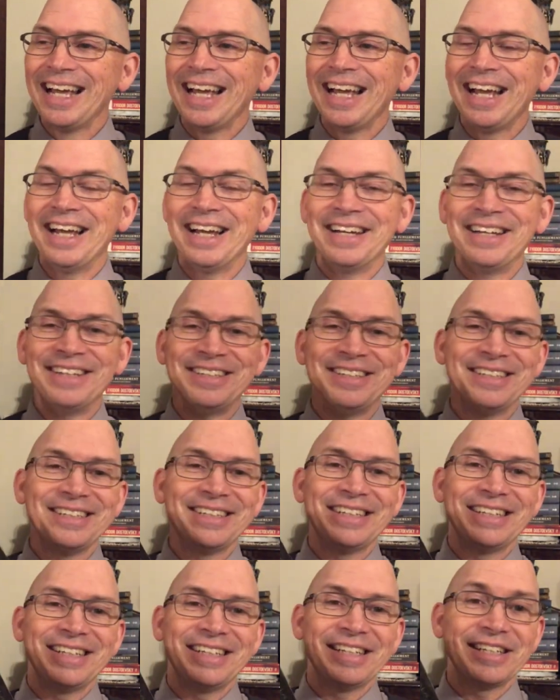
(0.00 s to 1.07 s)
And
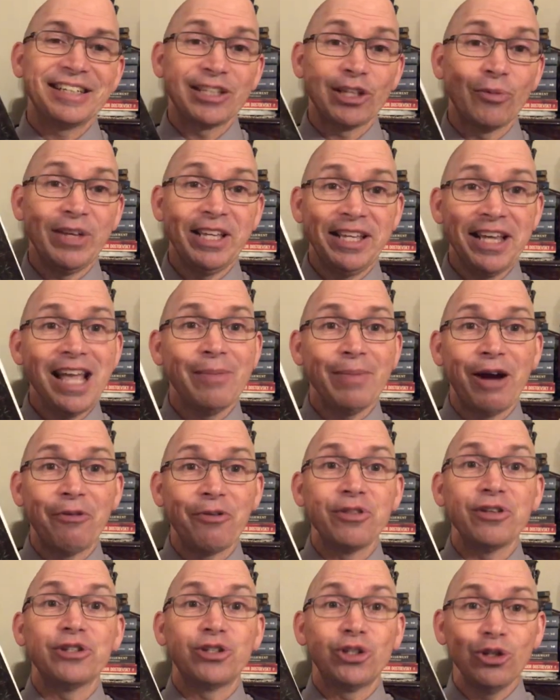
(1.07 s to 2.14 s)
so he came out
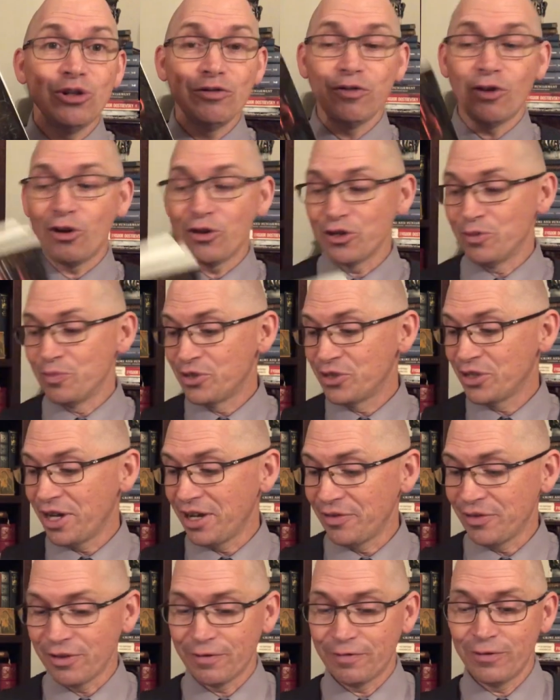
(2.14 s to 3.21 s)
with a two volume
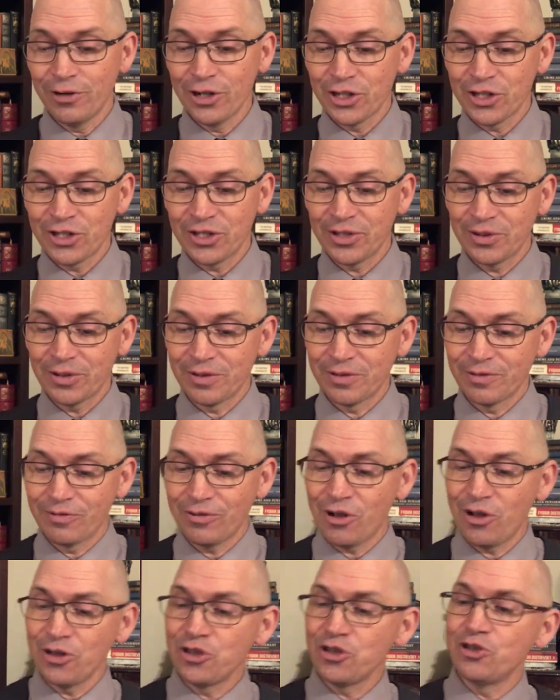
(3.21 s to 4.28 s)
set. The first
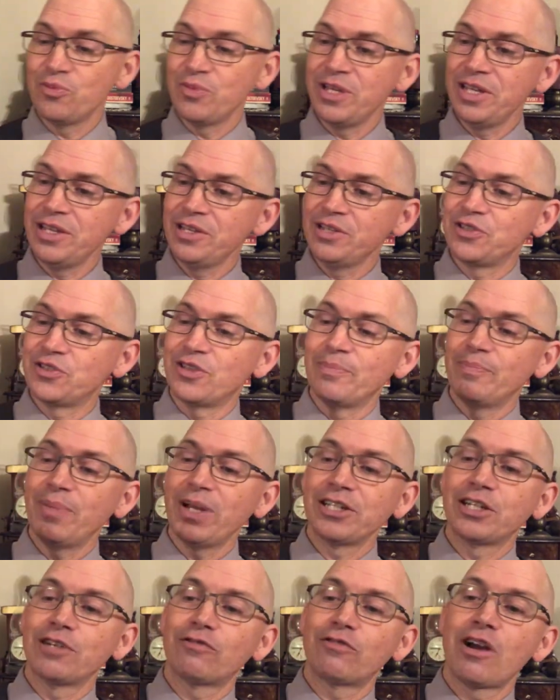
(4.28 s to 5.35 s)
volume is the
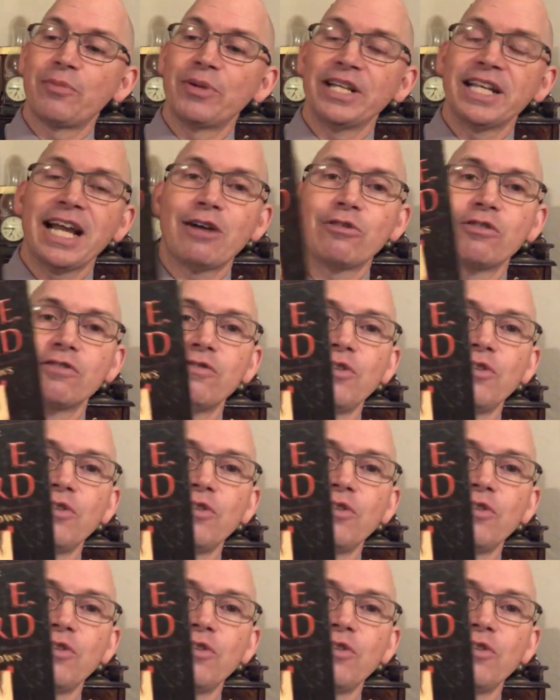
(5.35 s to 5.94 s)
best of Robert E. Howard,